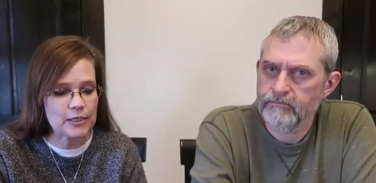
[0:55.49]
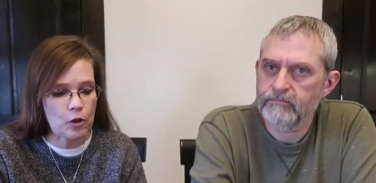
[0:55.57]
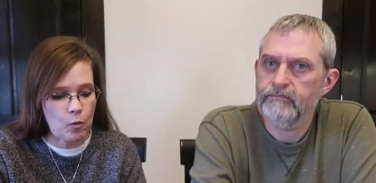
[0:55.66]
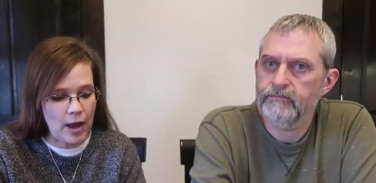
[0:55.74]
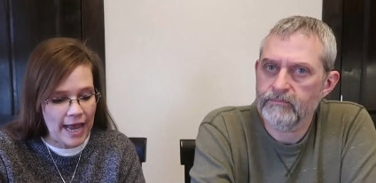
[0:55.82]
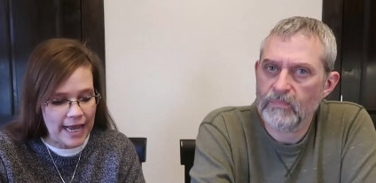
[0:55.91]

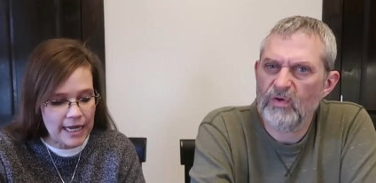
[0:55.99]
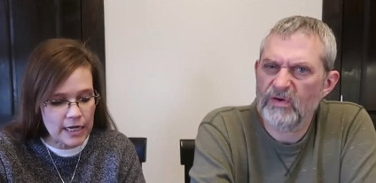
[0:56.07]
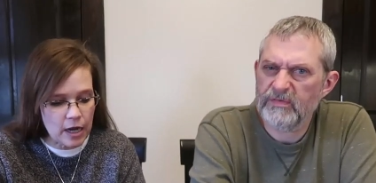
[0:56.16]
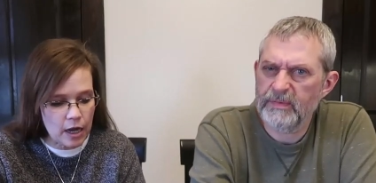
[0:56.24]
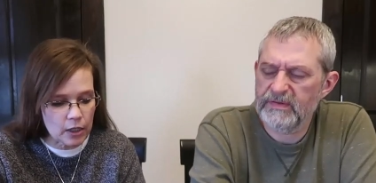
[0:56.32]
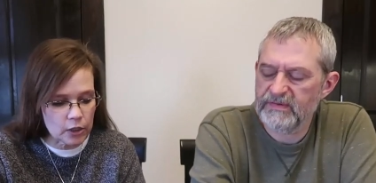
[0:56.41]
Speaker 1: so
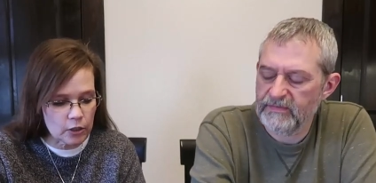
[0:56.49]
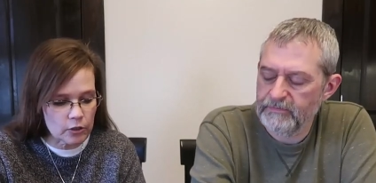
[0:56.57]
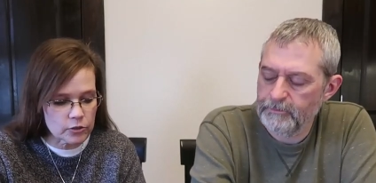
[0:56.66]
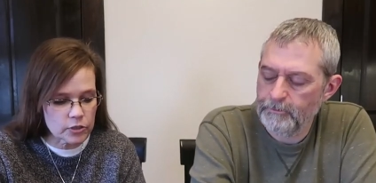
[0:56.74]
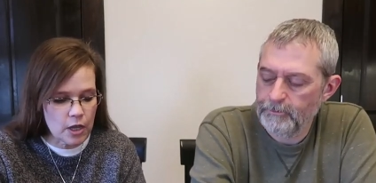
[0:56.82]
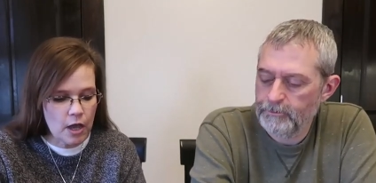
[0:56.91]

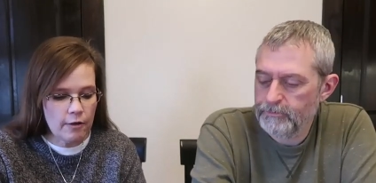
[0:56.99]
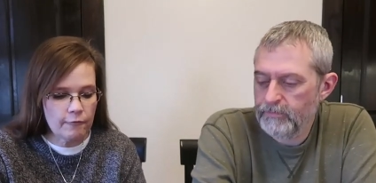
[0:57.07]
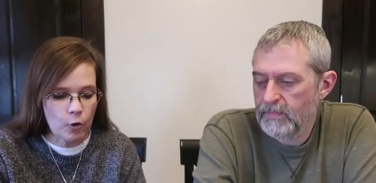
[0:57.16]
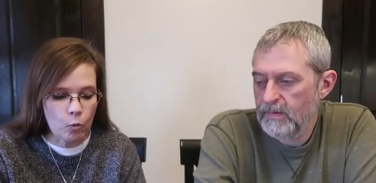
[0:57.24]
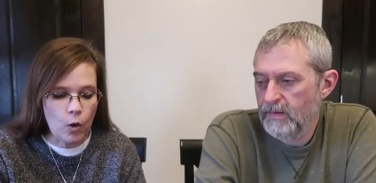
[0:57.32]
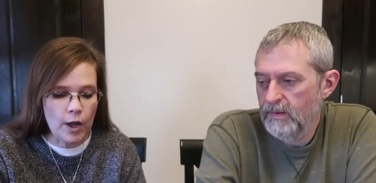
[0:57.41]
$8
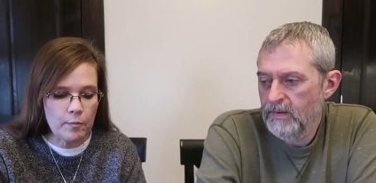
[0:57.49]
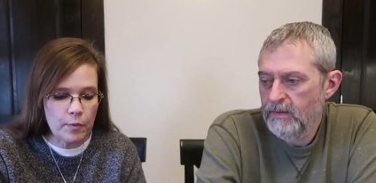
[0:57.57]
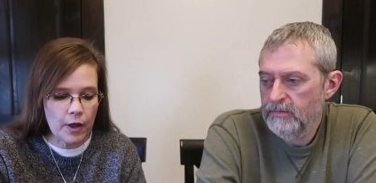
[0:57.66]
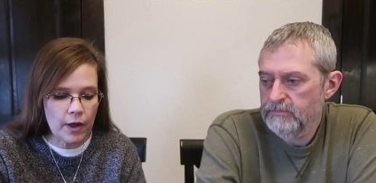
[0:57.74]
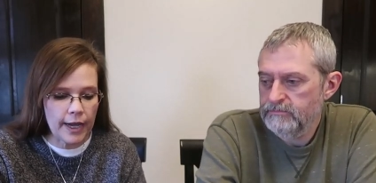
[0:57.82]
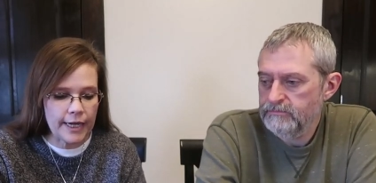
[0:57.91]
for one
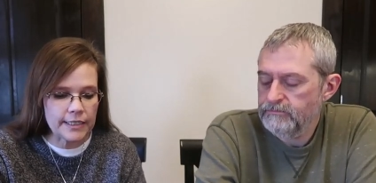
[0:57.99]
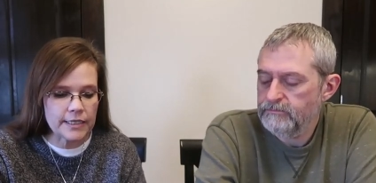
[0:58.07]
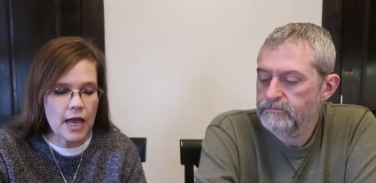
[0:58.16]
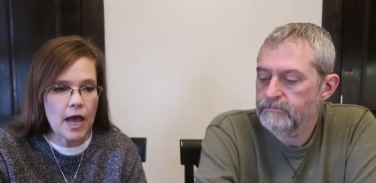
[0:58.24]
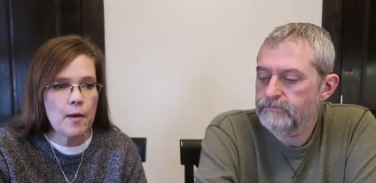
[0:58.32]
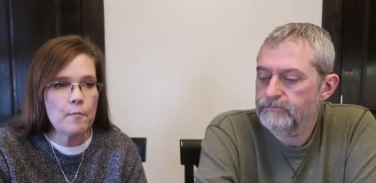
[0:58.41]
pint,
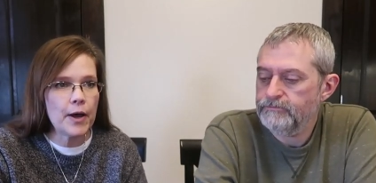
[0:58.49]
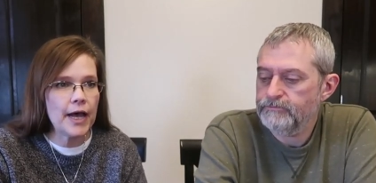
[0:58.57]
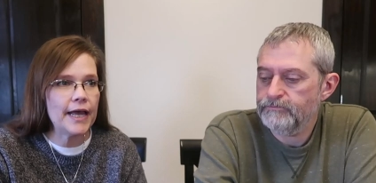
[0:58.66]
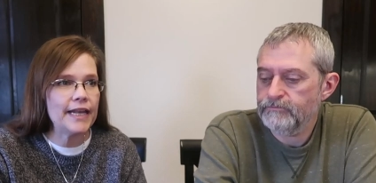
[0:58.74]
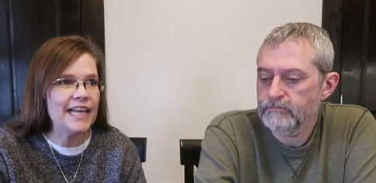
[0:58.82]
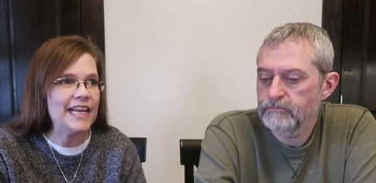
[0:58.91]

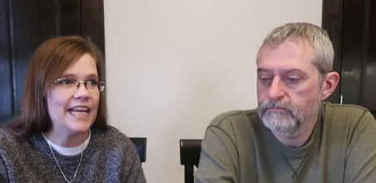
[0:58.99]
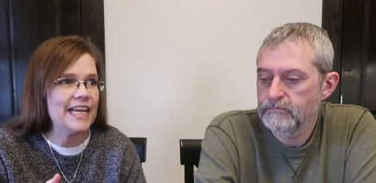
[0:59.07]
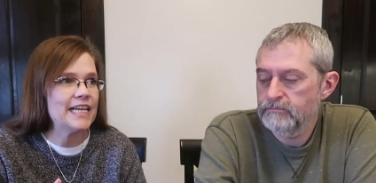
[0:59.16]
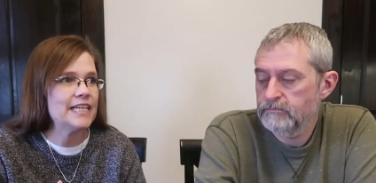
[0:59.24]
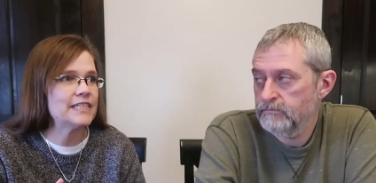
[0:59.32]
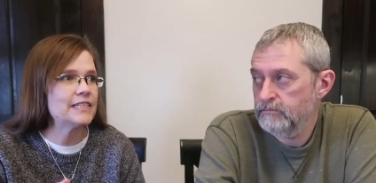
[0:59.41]
but it
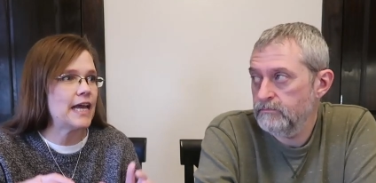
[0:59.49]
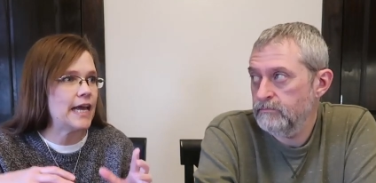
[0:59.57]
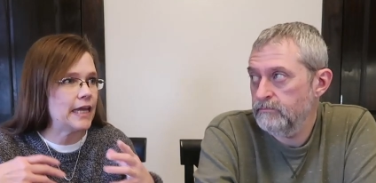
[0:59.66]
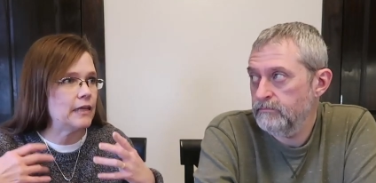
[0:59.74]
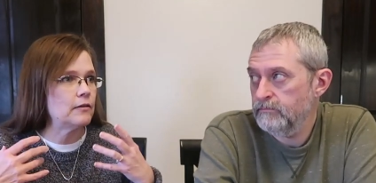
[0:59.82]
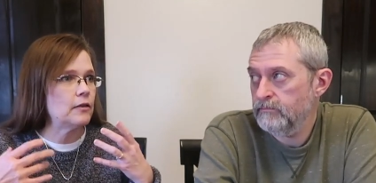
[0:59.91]
is
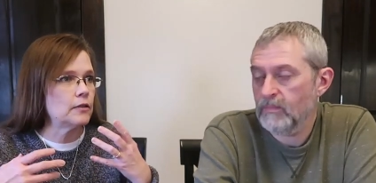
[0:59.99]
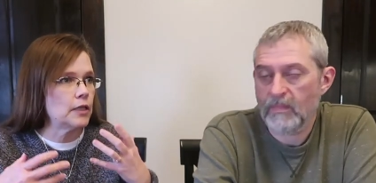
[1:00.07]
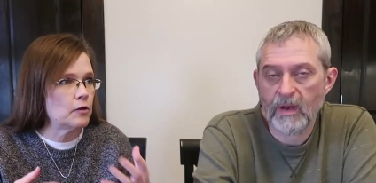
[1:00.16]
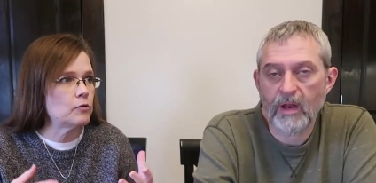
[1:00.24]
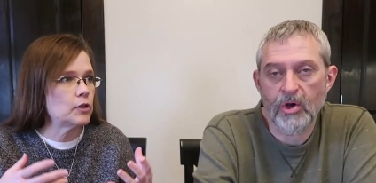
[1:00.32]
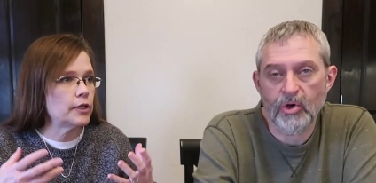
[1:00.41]
a
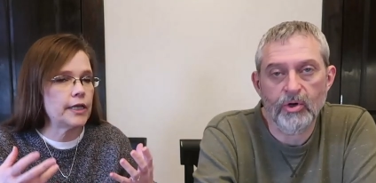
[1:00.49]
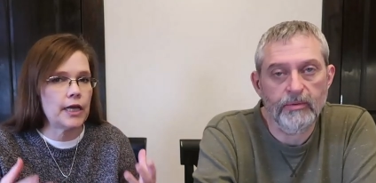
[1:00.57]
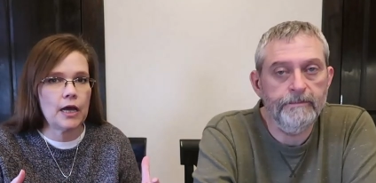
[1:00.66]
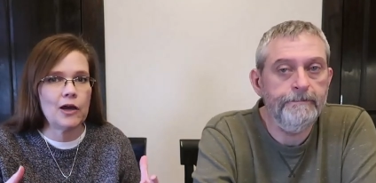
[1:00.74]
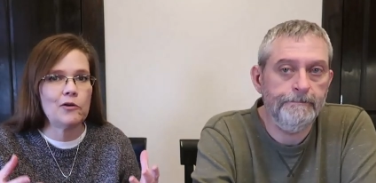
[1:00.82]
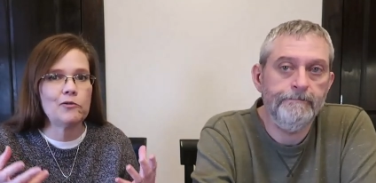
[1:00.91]
locally
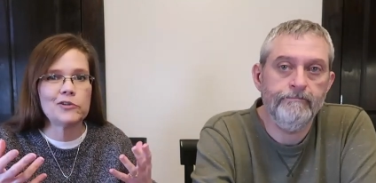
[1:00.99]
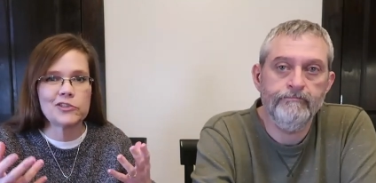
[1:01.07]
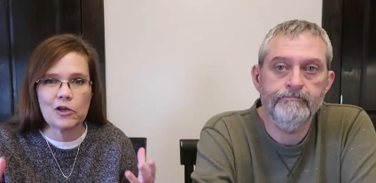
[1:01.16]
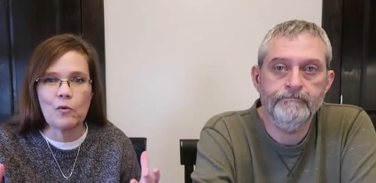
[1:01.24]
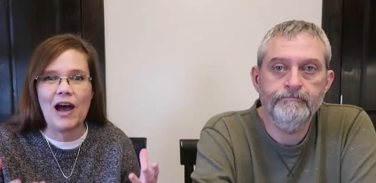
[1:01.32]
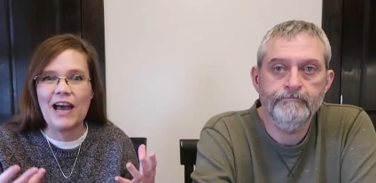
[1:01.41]
Local. owned,
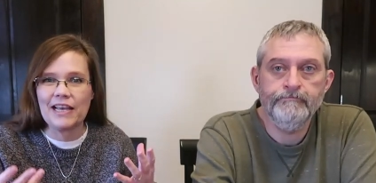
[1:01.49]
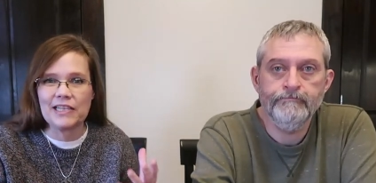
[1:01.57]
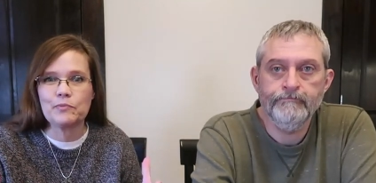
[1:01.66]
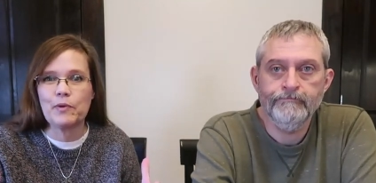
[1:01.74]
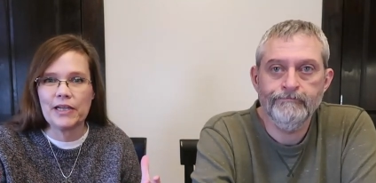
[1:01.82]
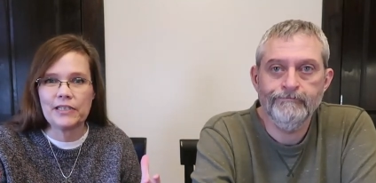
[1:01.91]
so I
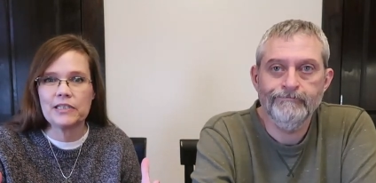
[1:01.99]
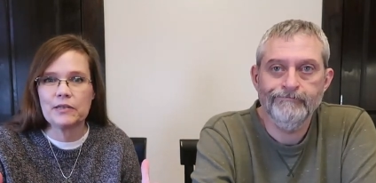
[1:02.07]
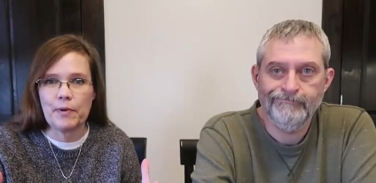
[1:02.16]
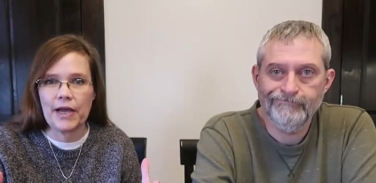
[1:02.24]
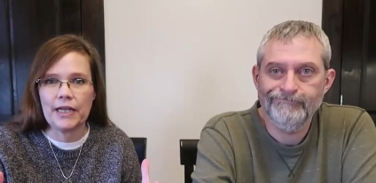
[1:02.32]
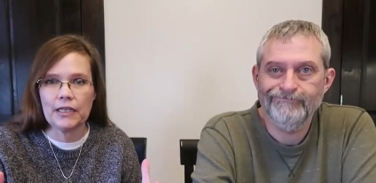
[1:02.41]
expected
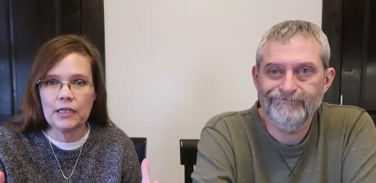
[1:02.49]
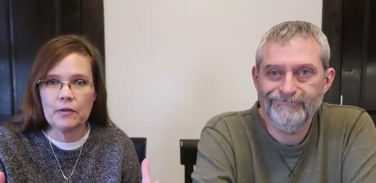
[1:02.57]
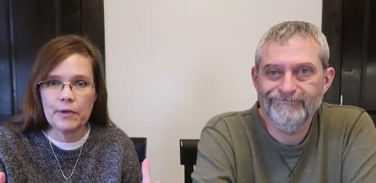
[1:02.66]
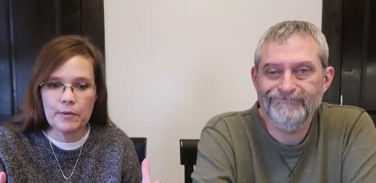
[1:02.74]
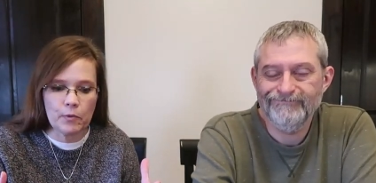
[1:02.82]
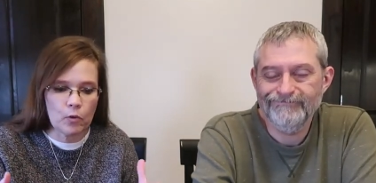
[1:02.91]
to pay a
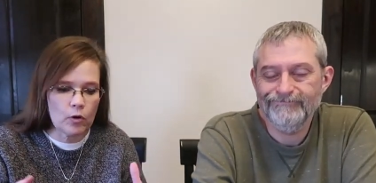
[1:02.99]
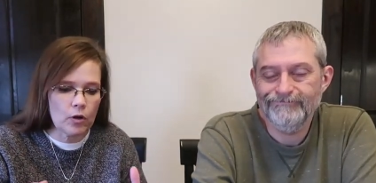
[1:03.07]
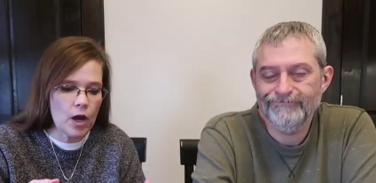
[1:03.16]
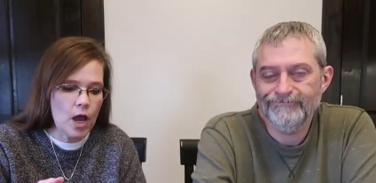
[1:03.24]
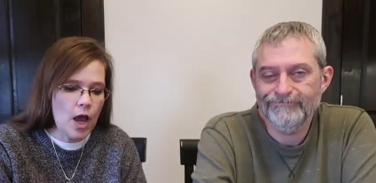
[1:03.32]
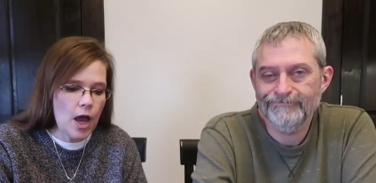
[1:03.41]
little bit more.